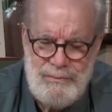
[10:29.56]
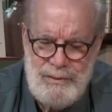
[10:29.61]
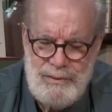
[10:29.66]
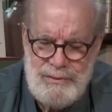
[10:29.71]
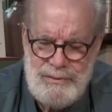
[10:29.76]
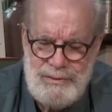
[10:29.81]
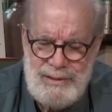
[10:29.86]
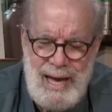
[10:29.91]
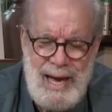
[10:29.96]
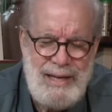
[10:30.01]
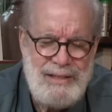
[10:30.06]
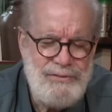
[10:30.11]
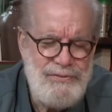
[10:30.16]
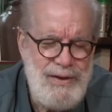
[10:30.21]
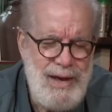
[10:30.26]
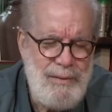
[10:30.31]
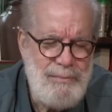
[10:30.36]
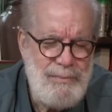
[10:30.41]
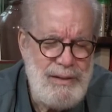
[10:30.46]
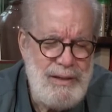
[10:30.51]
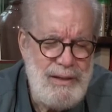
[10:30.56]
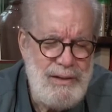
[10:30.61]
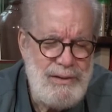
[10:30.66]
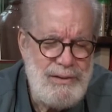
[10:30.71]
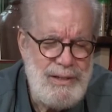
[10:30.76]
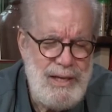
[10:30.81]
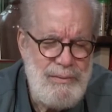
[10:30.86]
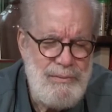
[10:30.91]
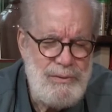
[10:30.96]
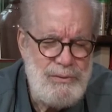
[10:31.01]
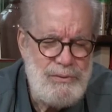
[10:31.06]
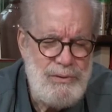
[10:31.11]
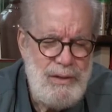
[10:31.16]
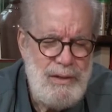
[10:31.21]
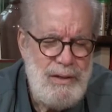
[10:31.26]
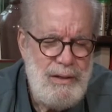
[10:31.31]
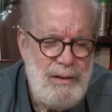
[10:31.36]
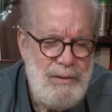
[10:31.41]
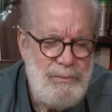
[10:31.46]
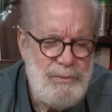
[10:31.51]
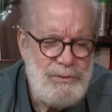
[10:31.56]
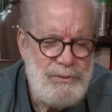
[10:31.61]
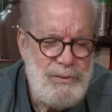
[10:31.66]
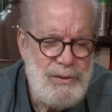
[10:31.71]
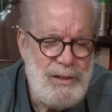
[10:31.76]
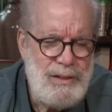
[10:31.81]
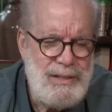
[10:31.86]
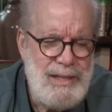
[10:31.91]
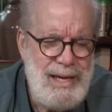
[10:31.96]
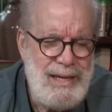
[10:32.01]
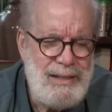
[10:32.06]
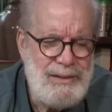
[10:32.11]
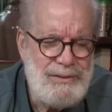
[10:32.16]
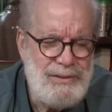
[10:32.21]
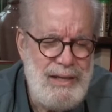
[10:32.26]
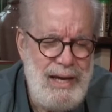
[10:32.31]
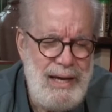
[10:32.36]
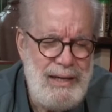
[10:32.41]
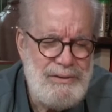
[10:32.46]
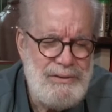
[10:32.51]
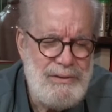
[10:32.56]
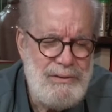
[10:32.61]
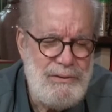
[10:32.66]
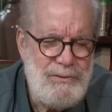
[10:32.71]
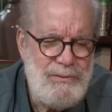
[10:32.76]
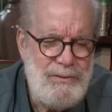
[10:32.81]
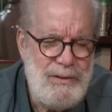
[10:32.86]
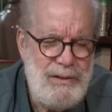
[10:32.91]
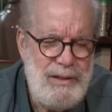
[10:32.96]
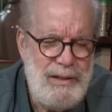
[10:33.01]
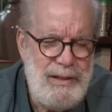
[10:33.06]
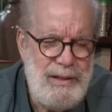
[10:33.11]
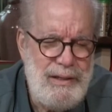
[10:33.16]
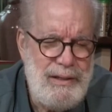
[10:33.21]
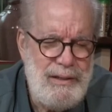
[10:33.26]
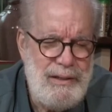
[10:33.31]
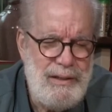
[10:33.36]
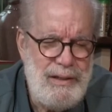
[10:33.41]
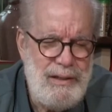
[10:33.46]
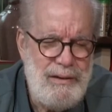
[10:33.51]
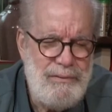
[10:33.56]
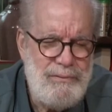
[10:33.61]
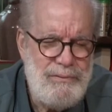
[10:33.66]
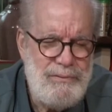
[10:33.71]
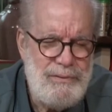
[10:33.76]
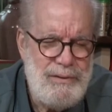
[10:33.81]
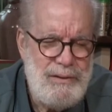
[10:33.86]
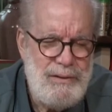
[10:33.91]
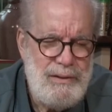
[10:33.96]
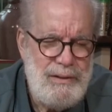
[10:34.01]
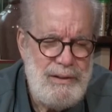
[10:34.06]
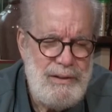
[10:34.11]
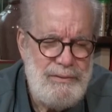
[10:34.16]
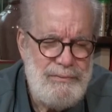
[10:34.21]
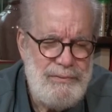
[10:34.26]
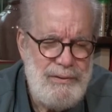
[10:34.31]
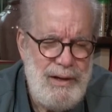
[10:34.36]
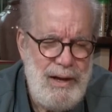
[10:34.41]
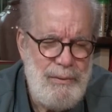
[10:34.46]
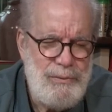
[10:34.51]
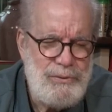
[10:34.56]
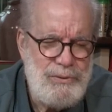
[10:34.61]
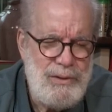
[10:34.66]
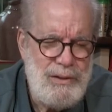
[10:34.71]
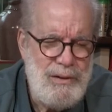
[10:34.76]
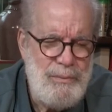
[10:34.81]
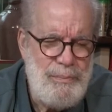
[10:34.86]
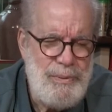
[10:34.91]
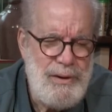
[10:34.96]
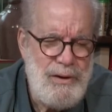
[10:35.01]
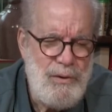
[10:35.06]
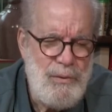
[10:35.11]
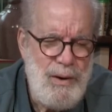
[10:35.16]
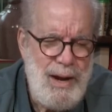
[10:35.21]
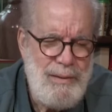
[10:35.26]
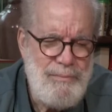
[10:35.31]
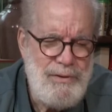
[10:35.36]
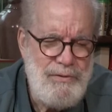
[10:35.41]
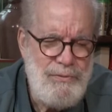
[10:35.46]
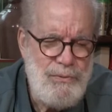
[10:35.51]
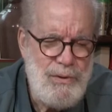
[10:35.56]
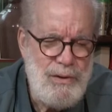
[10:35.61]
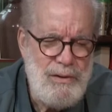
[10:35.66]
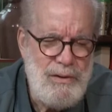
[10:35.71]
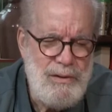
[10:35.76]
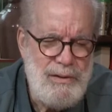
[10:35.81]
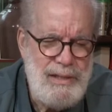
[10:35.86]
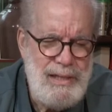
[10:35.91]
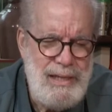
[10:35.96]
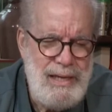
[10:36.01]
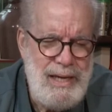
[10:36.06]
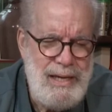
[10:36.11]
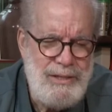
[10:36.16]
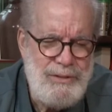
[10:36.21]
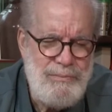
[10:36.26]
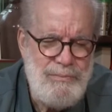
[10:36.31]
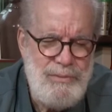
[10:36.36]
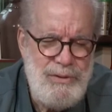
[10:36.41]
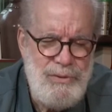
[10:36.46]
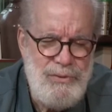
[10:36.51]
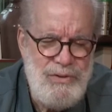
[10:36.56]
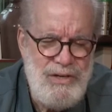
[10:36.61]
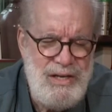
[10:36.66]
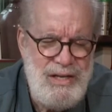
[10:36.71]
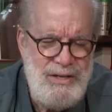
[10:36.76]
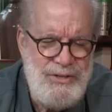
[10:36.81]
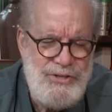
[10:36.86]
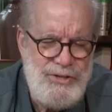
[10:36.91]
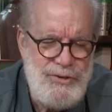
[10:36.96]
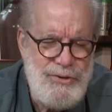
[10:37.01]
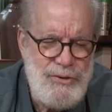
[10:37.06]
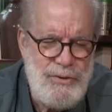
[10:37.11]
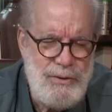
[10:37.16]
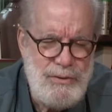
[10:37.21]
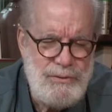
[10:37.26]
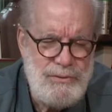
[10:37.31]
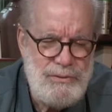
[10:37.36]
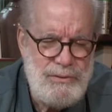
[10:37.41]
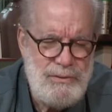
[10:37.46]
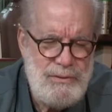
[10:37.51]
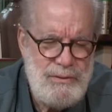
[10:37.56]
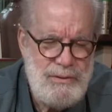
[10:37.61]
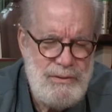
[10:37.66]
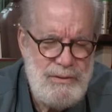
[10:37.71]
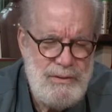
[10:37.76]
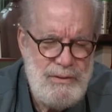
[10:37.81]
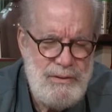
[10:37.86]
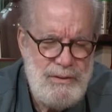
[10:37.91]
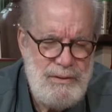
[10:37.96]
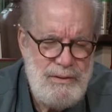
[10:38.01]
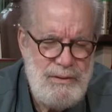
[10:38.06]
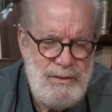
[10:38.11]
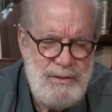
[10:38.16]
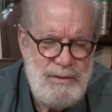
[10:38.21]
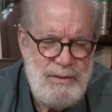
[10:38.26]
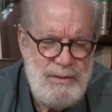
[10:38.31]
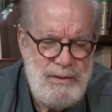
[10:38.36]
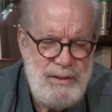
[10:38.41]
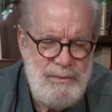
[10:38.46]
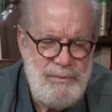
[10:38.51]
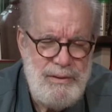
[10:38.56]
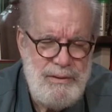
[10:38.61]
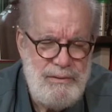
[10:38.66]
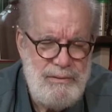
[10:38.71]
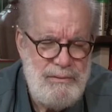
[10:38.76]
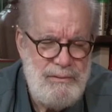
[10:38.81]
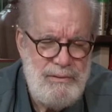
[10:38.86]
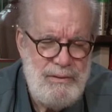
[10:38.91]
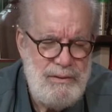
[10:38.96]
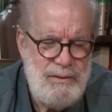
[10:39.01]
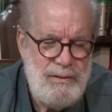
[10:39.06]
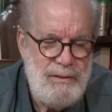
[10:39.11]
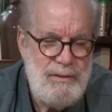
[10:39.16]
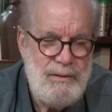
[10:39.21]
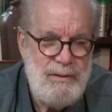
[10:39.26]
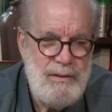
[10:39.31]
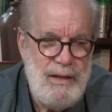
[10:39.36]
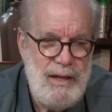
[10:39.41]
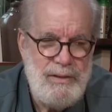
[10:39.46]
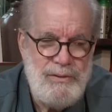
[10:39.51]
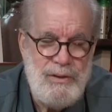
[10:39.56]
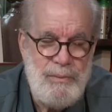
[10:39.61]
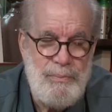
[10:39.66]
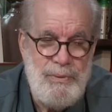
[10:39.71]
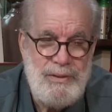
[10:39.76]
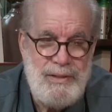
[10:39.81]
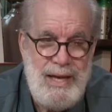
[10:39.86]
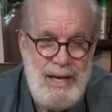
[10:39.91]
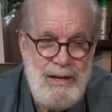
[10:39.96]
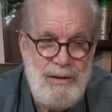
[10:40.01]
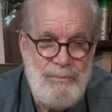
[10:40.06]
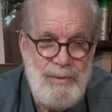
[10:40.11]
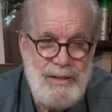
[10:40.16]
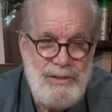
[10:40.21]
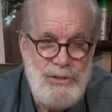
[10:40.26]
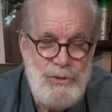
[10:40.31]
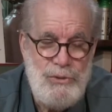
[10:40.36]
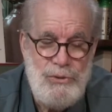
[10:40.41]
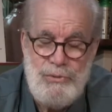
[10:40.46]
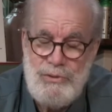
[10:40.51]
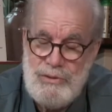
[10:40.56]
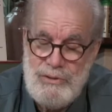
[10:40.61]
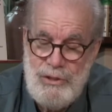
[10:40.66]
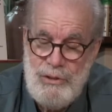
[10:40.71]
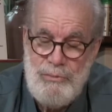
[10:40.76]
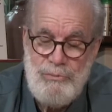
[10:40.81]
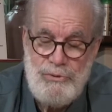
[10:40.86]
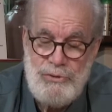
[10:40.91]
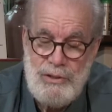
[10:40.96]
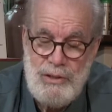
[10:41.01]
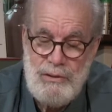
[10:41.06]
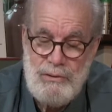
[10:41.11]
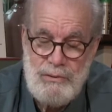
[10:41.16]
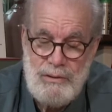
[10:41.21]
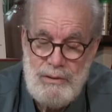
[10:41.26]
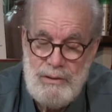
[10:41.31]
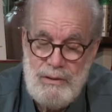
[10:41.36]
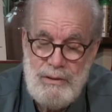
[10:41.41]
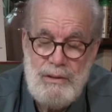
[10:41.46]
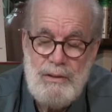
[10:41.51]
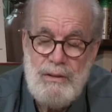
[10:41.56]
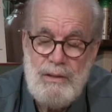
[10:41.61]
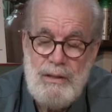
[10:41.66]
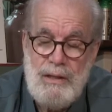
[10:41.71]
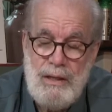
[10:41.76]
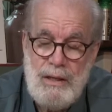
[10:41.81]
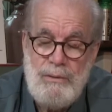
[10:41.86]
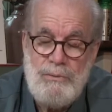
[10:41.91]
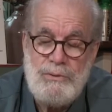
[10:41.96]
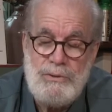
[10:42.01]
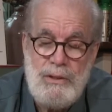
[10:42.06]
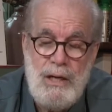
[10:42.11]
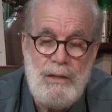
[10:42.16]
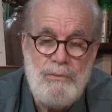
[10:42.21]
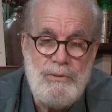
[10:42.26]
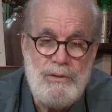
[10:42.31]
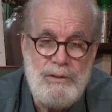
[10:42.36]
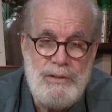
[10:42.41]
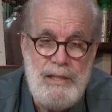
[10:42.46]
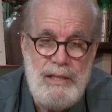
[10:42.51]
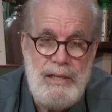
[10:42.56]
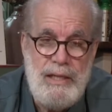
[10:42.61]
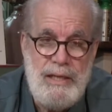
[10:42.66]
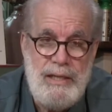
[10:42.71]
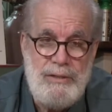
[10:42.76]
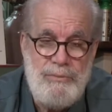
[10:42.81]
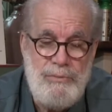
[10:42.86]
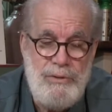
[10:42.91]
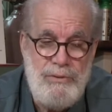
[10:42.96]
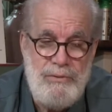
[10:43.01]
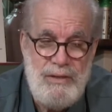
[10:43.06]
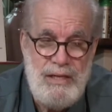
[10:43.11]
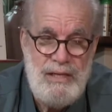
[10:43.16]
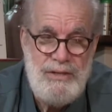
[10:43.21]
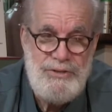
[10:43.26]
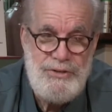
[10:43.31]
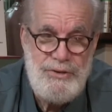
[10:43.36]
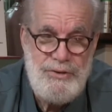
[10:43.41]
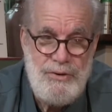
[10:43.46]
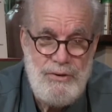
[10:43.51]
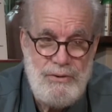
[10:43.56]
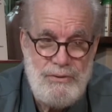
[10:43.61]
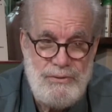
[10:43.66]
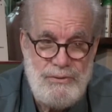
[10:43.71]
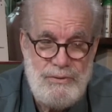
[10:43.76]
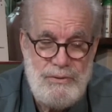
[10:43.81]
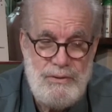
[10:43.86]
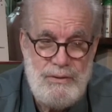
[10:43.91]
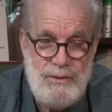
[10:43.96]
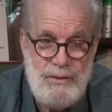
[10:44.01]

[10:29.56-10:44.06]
Sachs Family Entertainment. Was going to take us national, and I was going to appear right before Teenage Mutant Ninja Turtles. I mean, I was going to put that on my tombstone. I was on with Teenage Mutant Ninja Turtles.